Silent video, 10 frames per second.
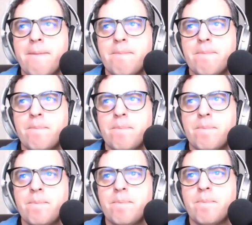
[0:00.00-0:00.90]

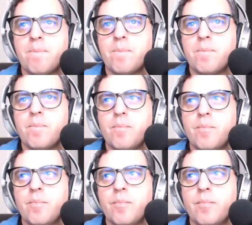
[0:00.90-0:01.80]

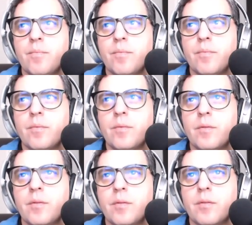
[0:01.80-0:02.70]

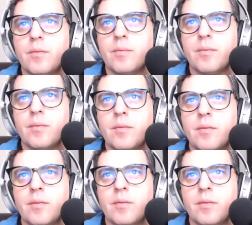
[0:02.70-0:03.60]

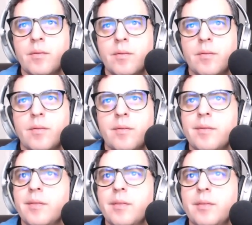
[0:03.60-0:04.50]

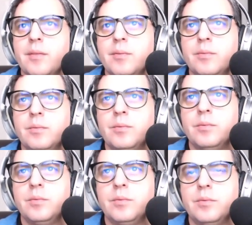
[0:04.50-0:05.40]

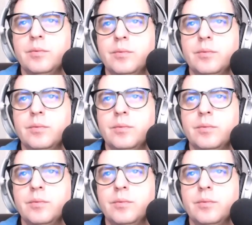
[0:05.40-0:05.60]
The person shown says nothing.